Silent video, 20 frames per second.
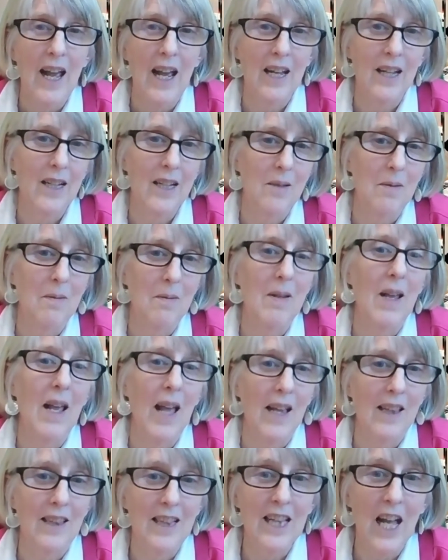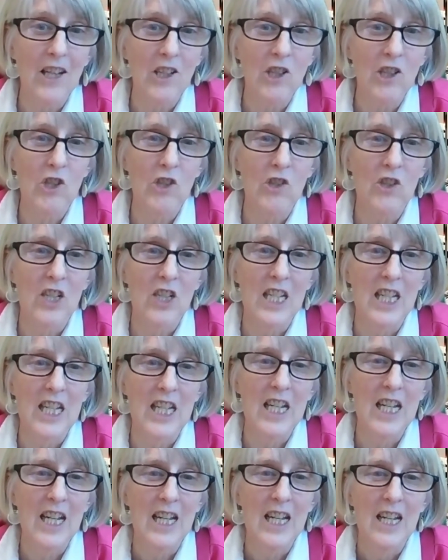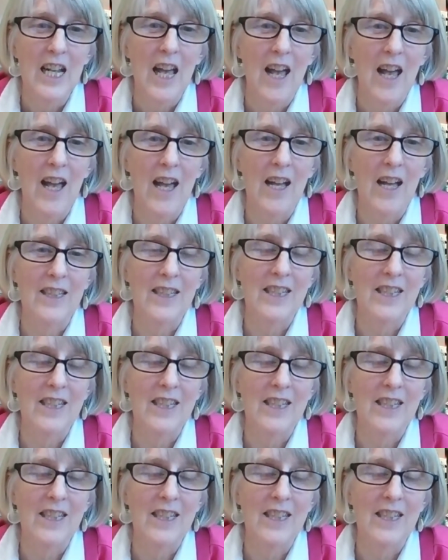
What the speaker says: and luxury and